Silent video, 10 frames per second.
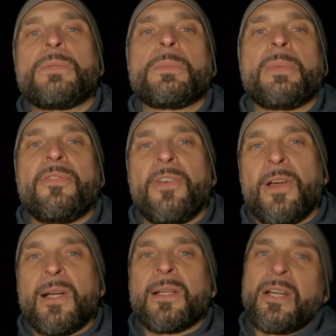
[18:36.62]
would
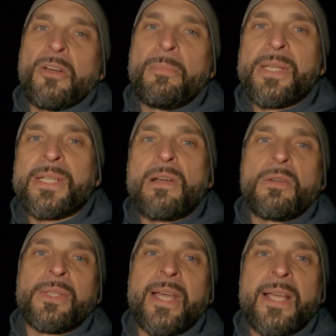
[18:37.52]
prefer carabiner
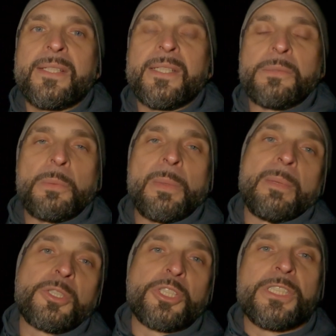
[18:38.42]
on the end. It would be
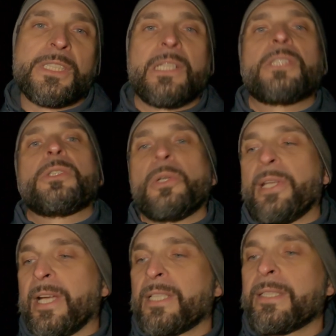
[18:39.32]
much easier to
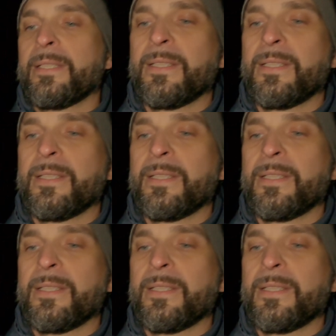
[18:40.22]
connect.